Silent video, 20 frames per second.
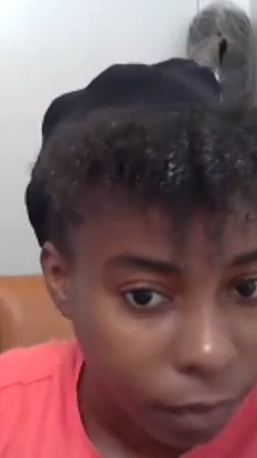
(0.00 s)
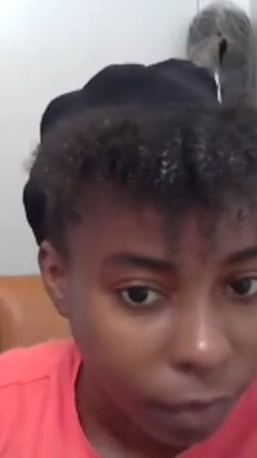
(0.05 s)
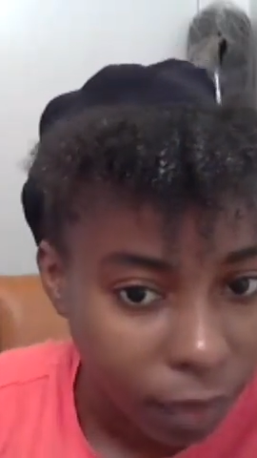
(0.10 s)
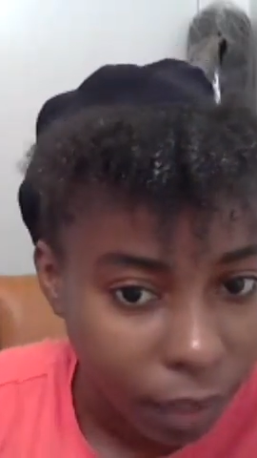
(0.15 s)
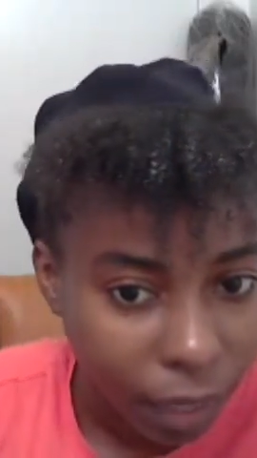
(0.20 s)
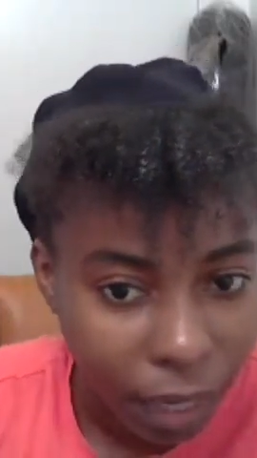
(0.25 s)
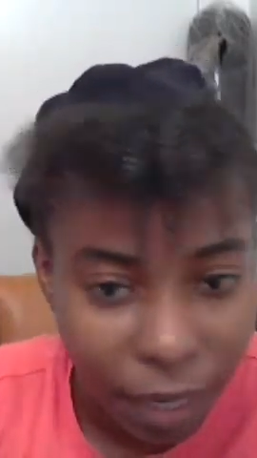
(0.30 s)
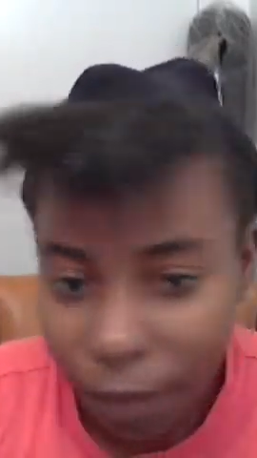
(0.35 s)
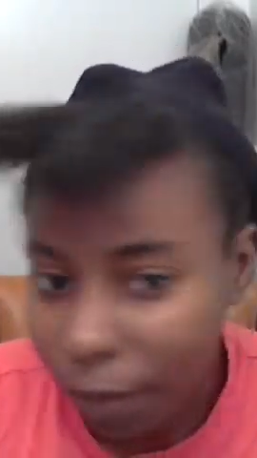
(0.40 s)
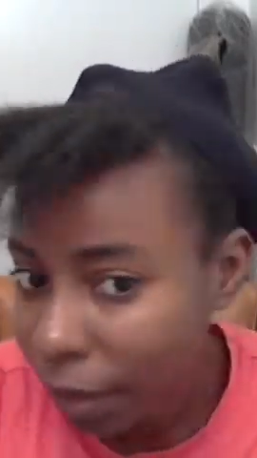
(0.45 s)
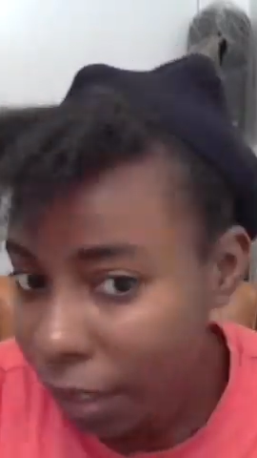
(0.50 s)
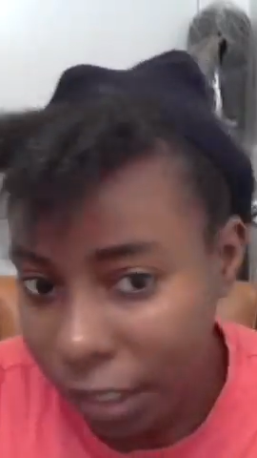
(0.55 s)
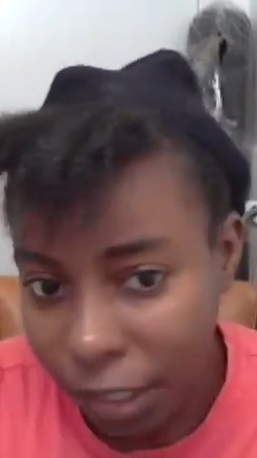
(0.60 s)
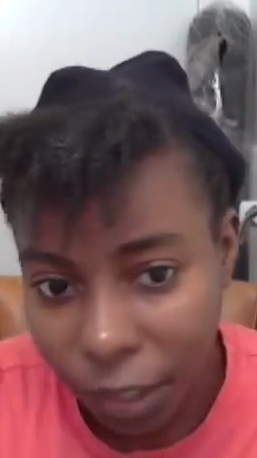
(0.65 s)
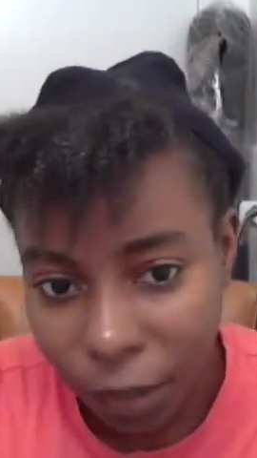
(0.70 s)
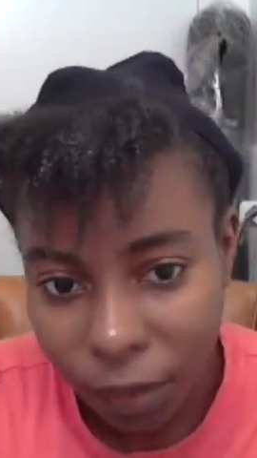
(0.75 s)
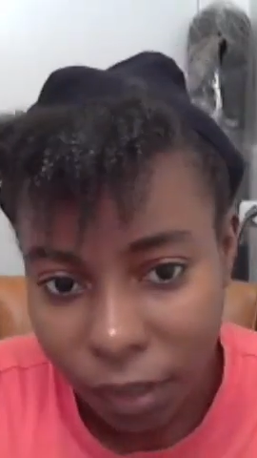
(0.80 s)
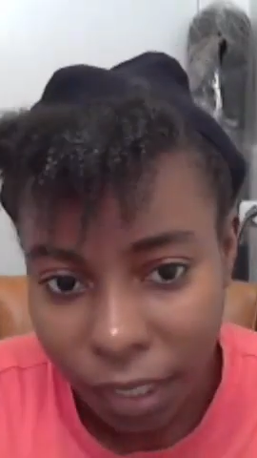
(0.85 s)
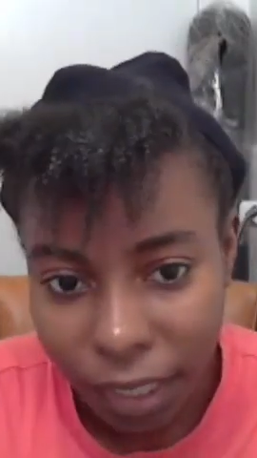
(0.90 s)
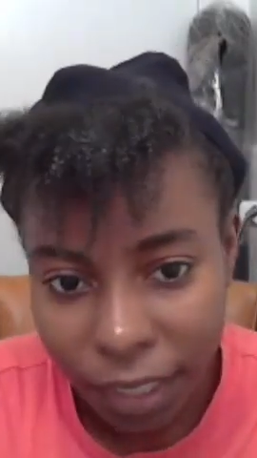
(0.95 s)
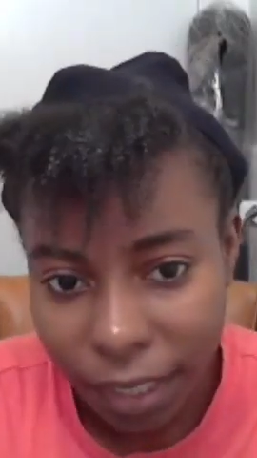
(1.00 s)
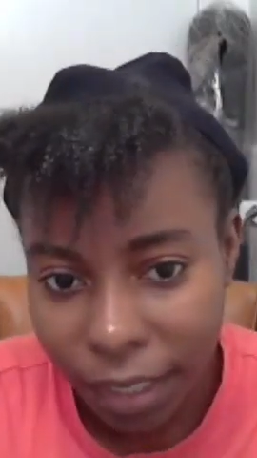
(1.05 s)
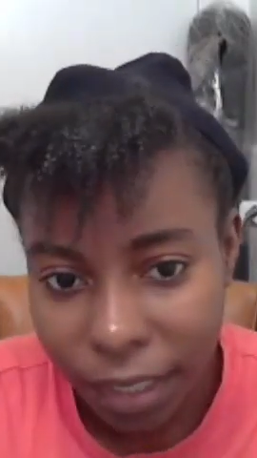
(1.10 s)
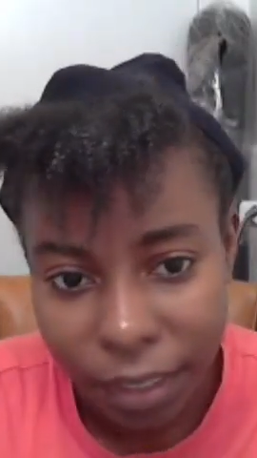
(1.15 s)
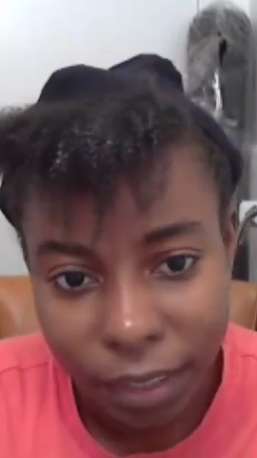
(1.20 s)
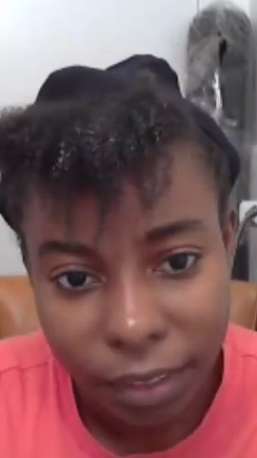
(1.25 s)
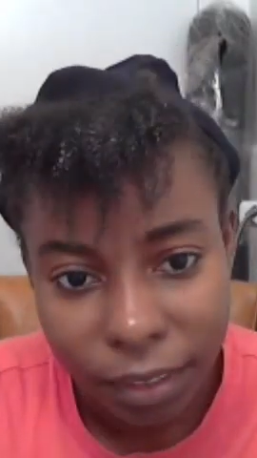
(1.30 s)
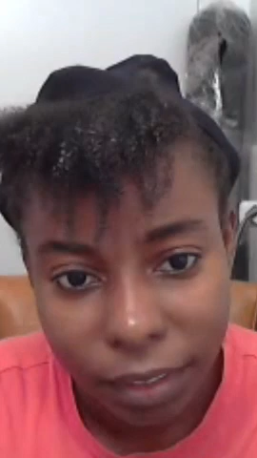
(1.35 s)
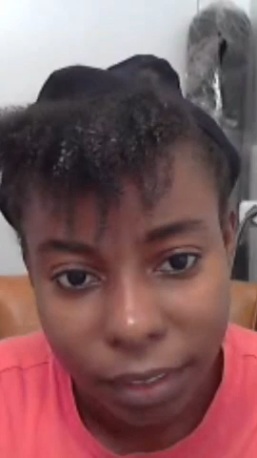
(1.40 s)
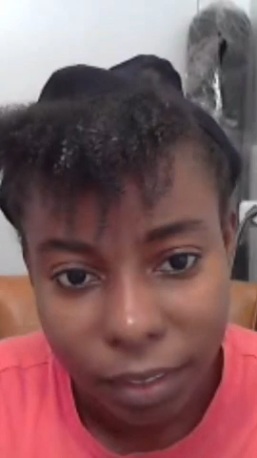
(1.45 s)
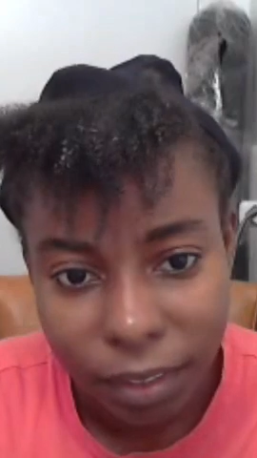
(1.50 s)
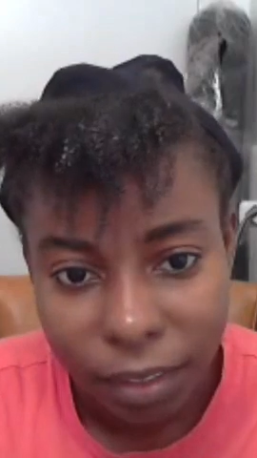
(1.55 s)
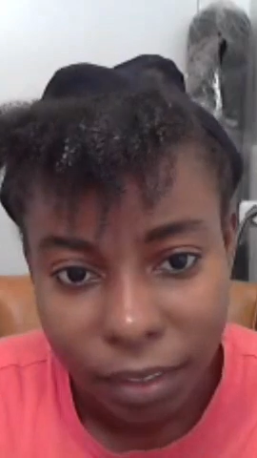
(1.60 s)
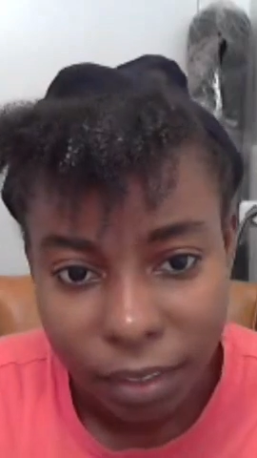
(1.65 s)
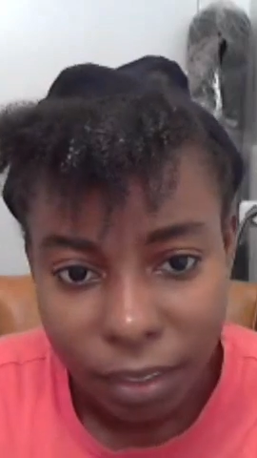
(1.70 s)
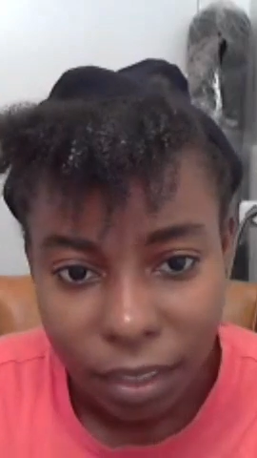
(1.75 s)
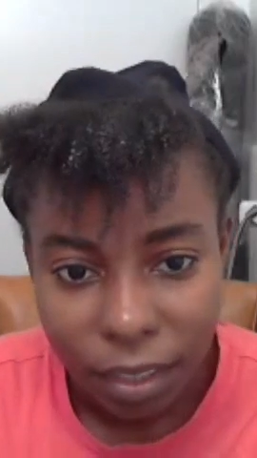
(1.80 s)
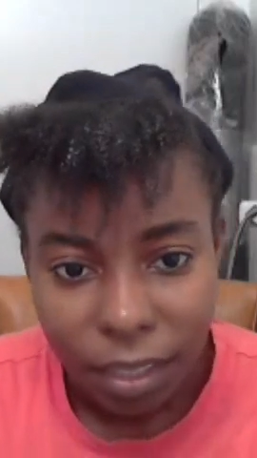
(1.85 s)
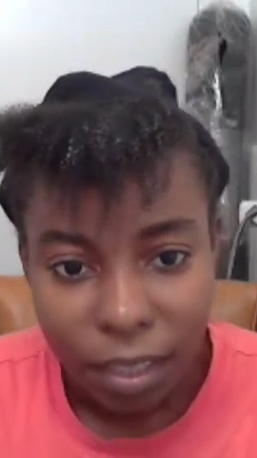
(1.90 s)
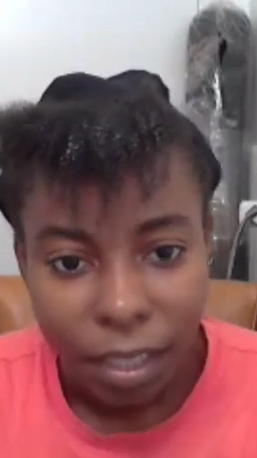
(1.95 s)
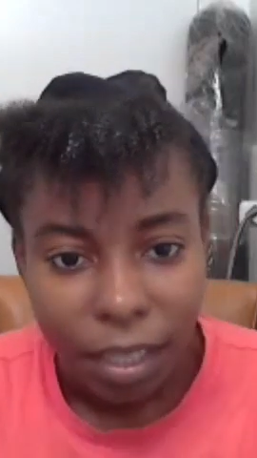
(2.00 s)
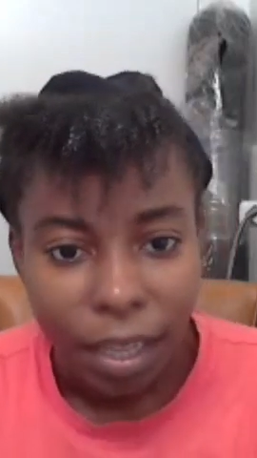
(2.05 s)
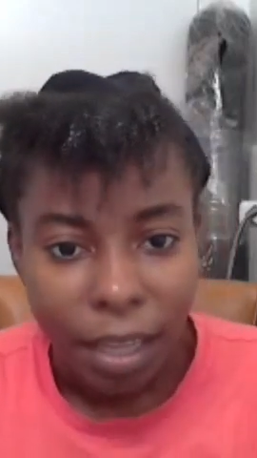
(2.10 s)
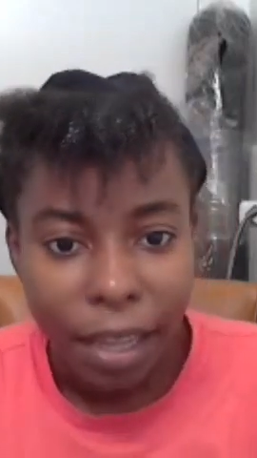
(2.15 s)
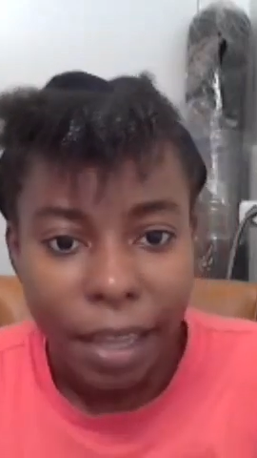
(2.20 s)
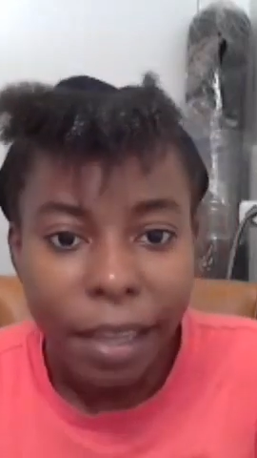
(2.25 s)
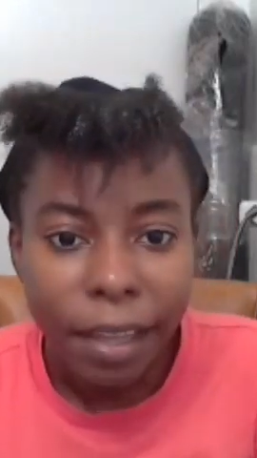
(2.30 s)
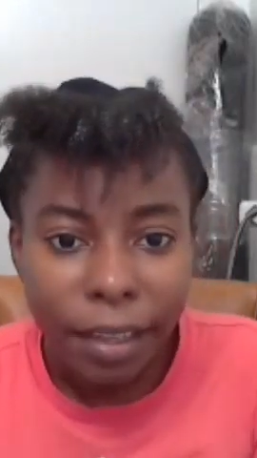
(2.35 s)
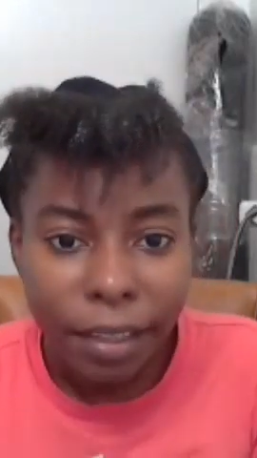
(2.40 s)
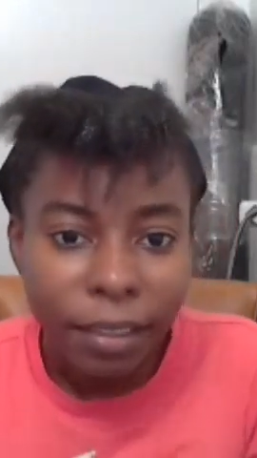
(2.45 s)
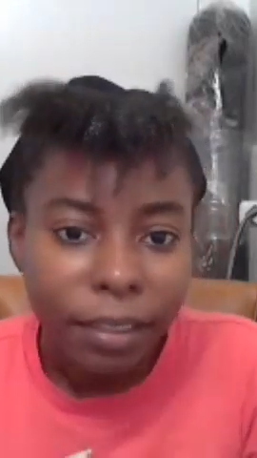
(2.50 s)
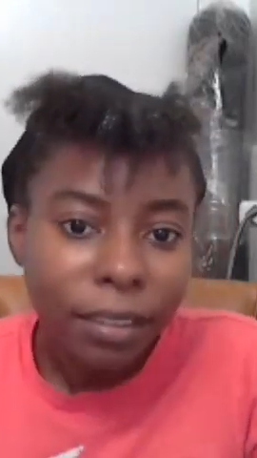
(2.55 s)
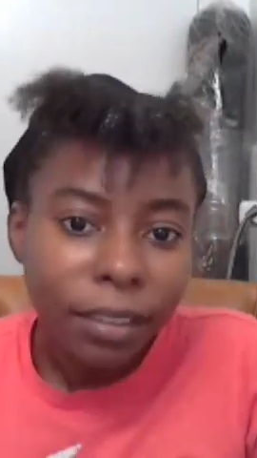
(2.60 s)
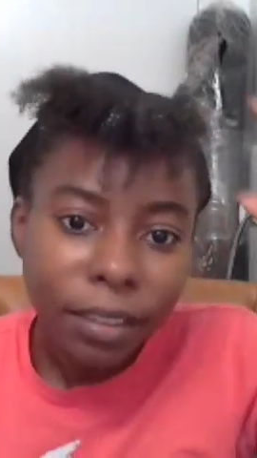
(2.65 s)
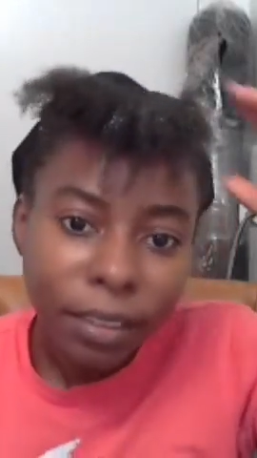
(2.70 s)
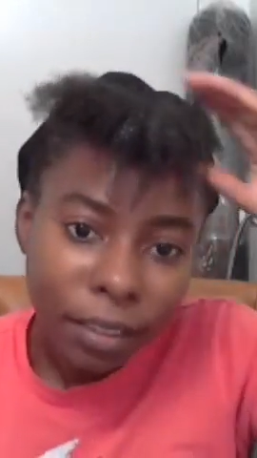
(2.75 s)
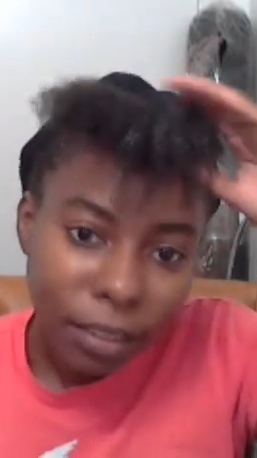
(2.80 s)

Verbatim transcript: I really don't like it. And